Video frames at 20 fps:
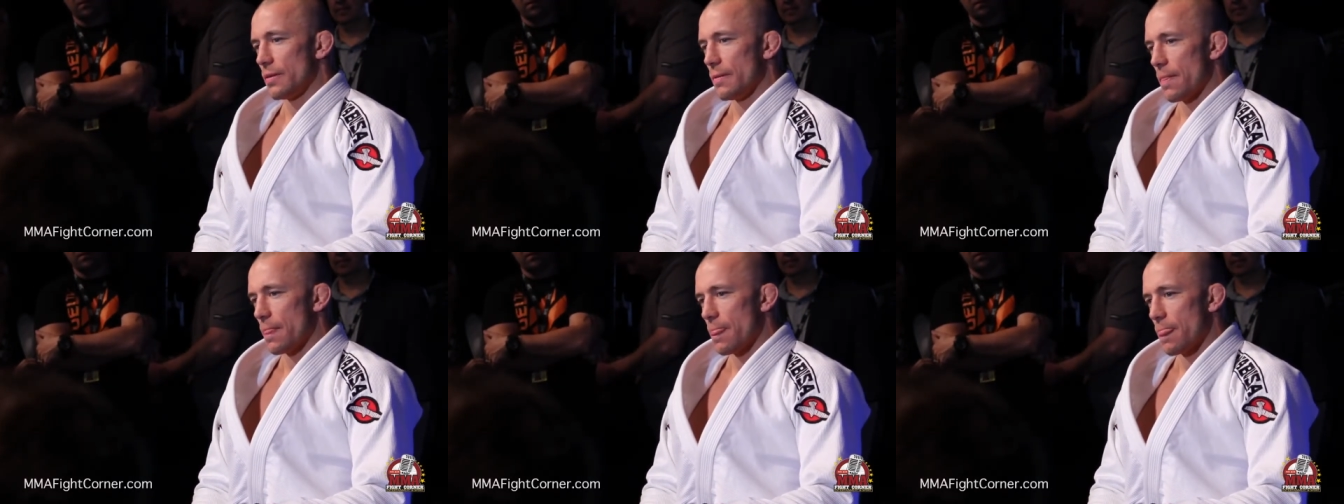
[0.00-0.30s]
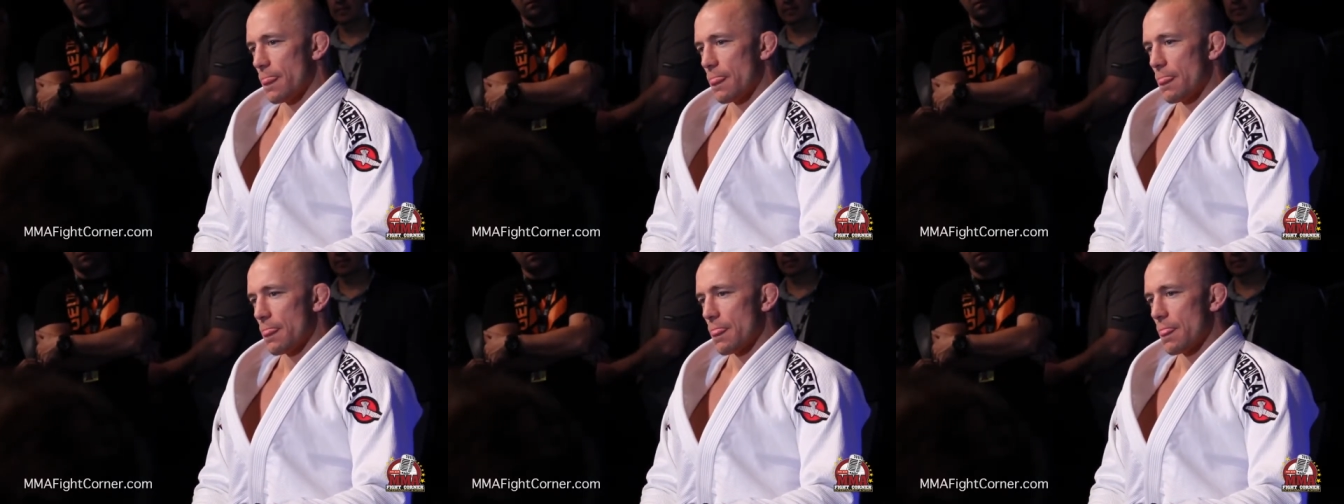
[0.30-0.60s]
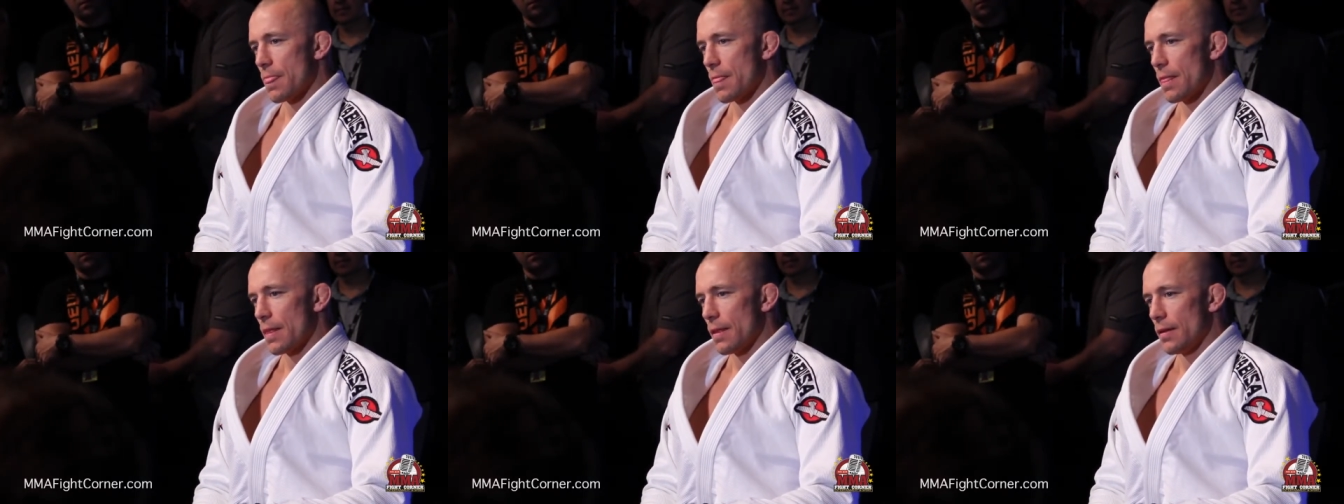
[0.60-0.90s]
Johnny fall
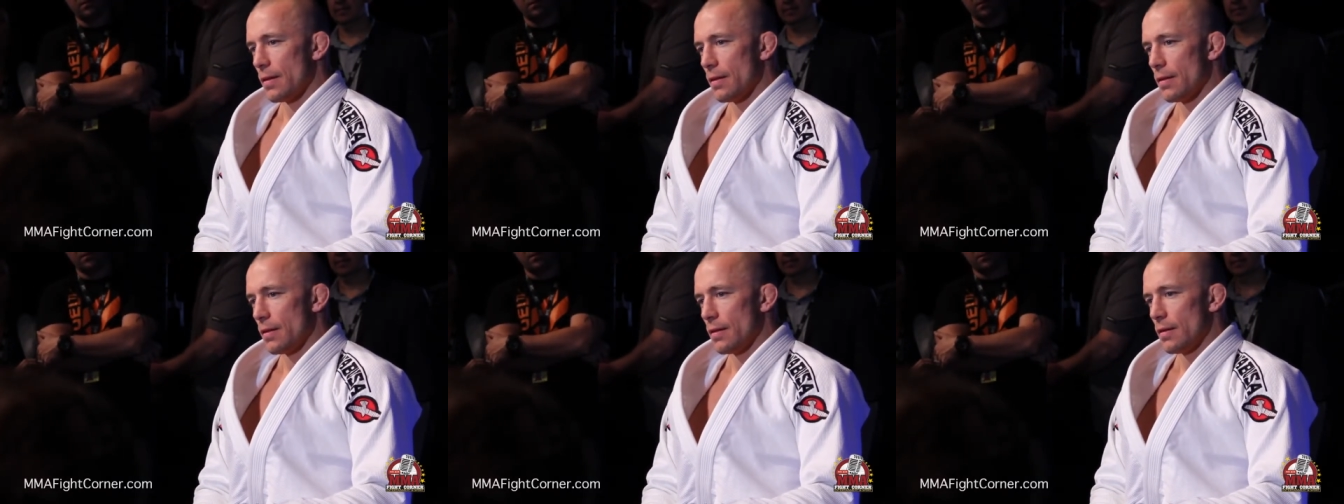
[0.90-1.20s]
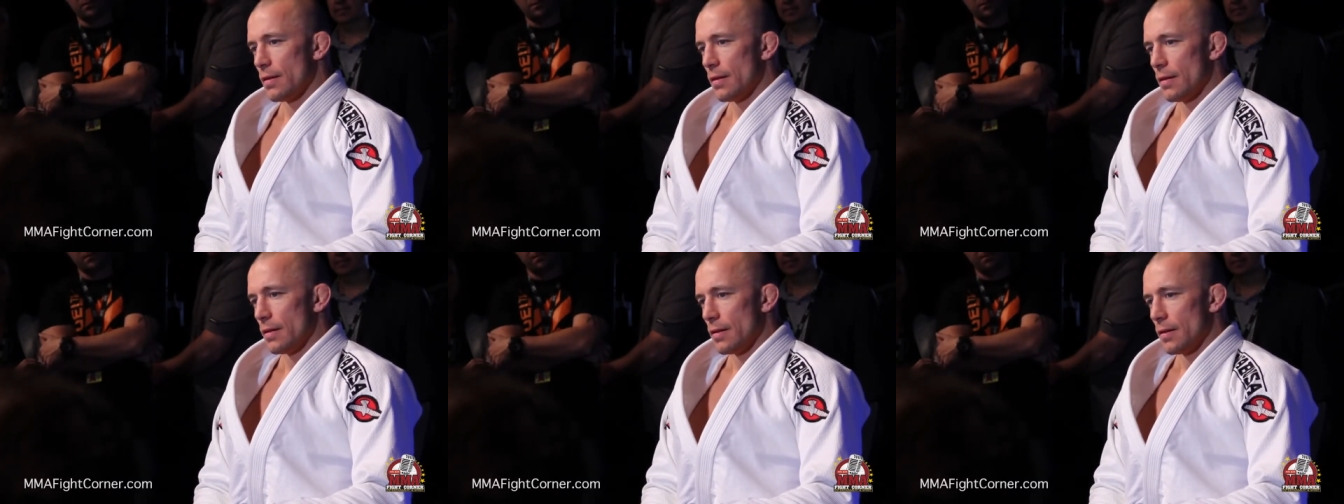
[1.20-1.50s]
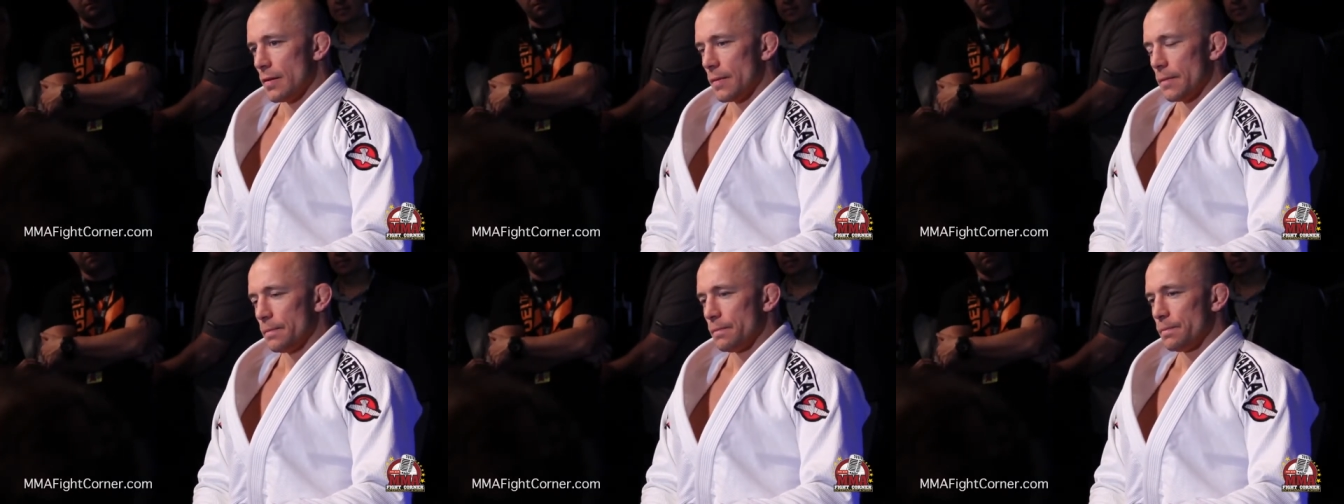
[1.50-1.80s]
in your mind
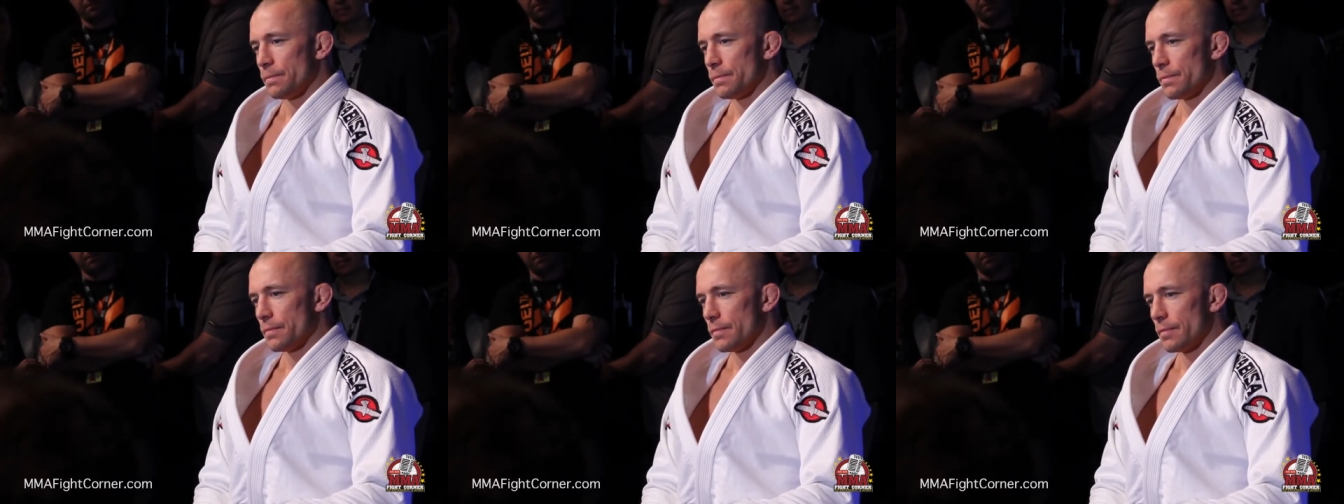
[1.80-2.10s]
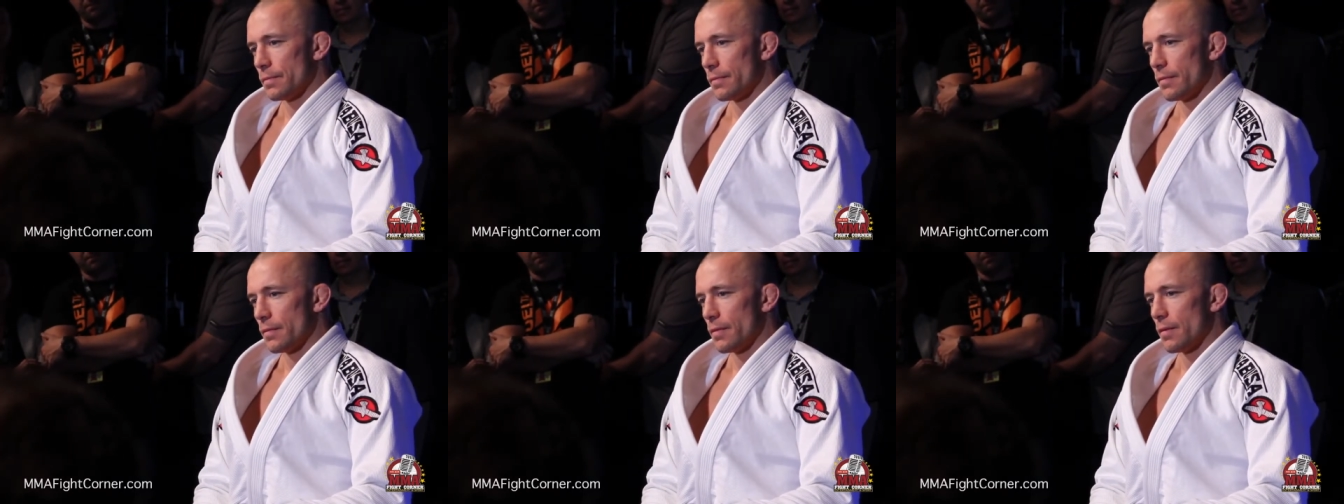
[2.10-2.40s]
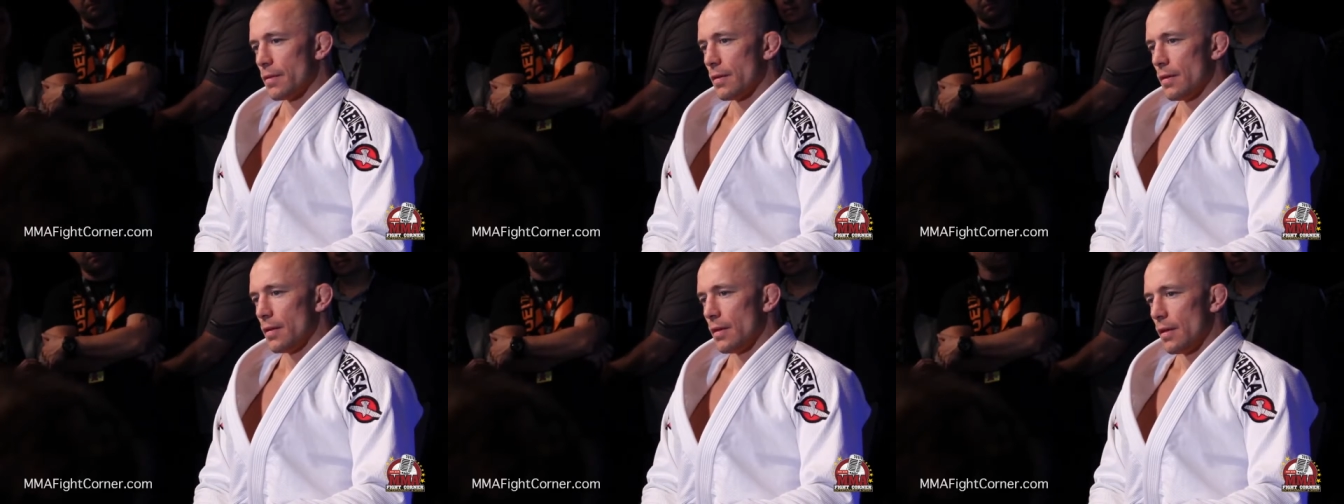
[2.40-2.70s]
compared to guys that you
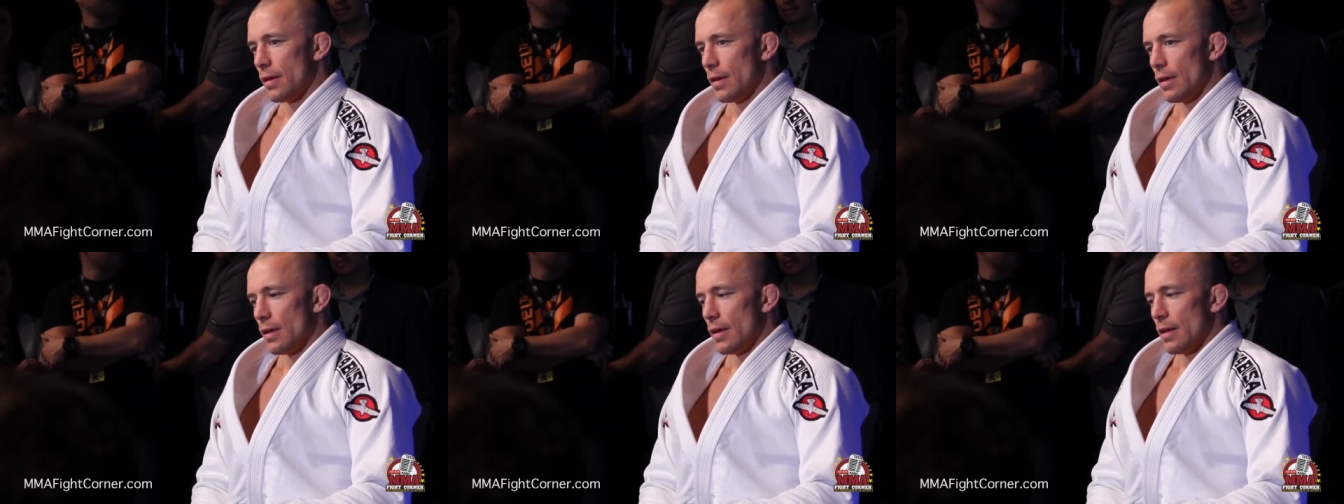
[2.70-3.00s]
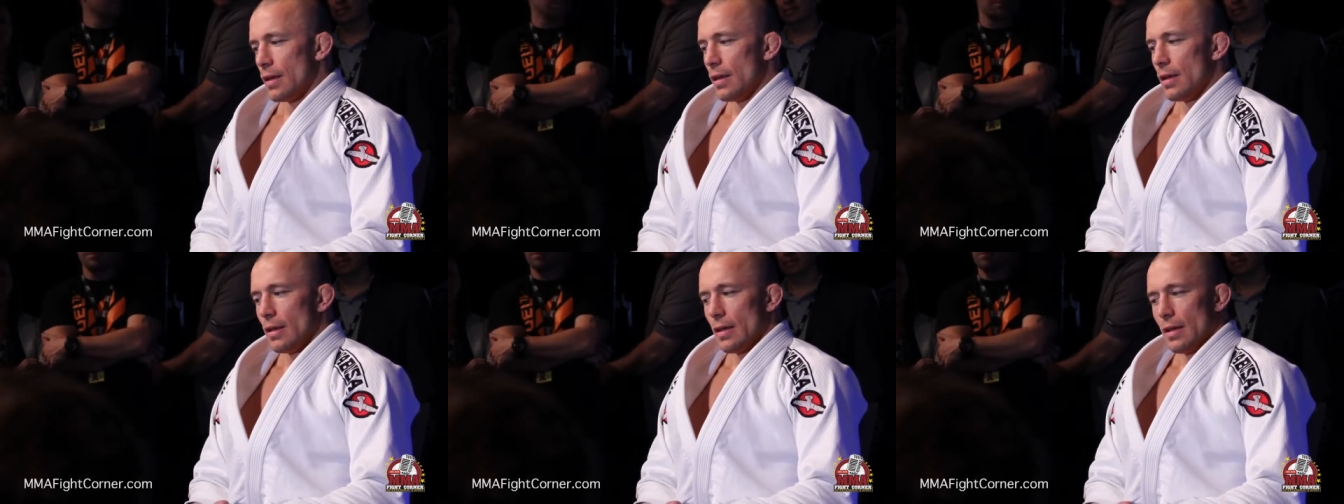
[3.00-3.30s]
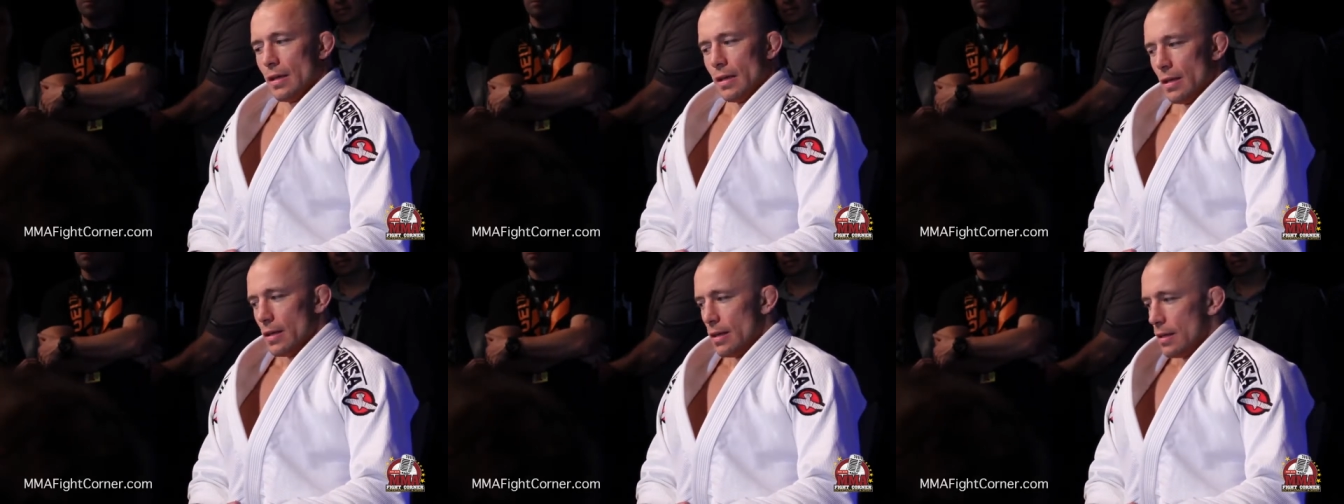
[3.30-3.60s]
fought in the last four
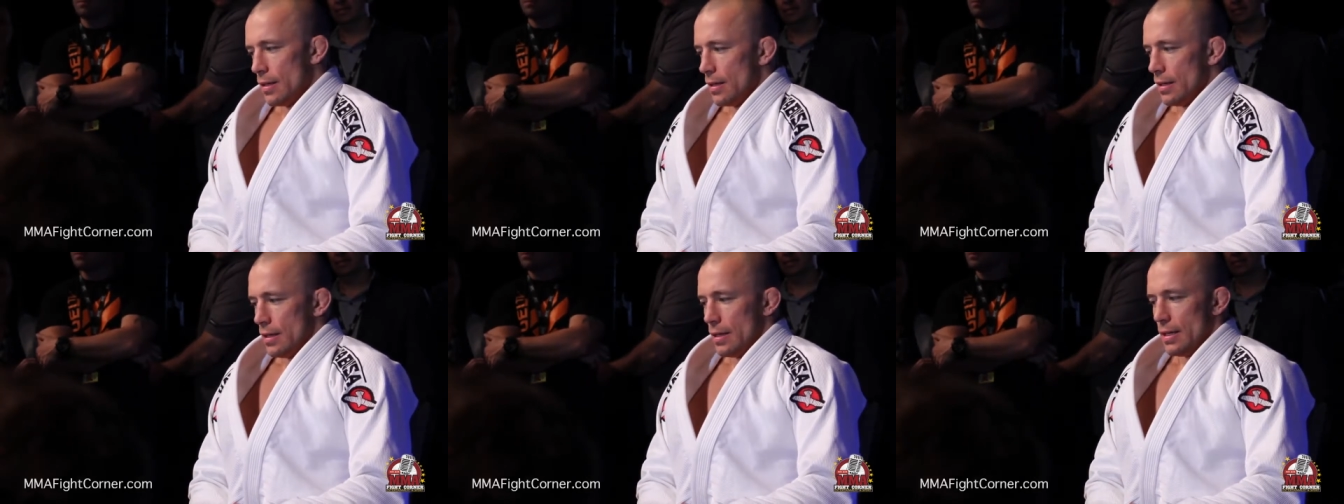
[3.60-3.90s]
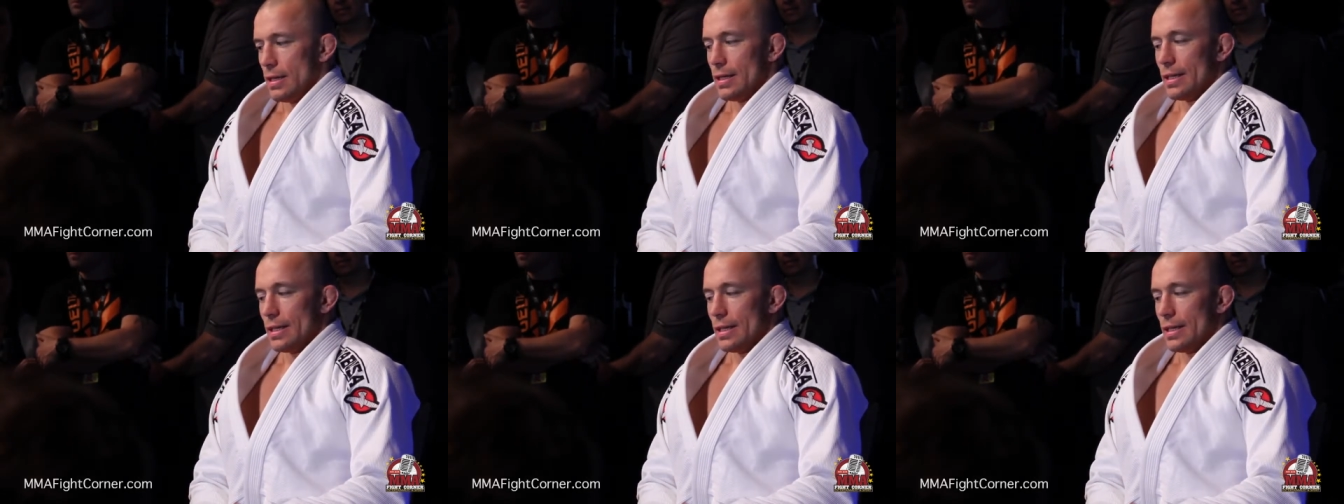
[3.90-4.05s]
or five fights?